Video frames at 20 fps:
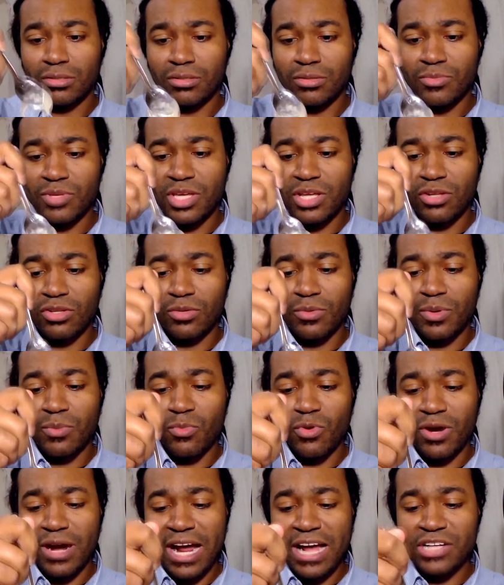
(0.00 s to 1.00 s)
Get a little bit
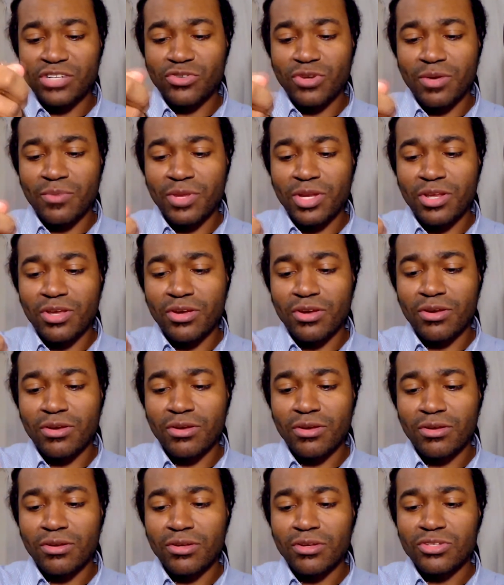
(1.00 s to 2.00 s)
more ice cream in here.
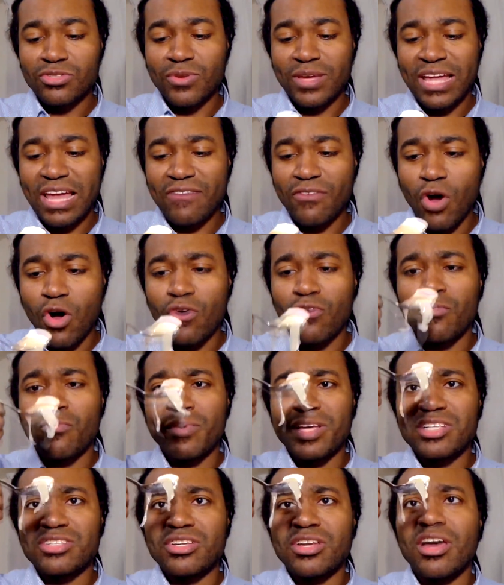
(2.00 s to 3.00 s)
So I can have all of them
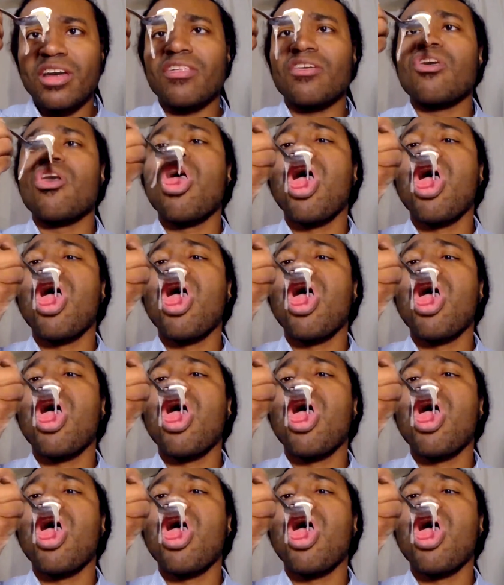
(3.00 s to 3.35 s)
mixed together.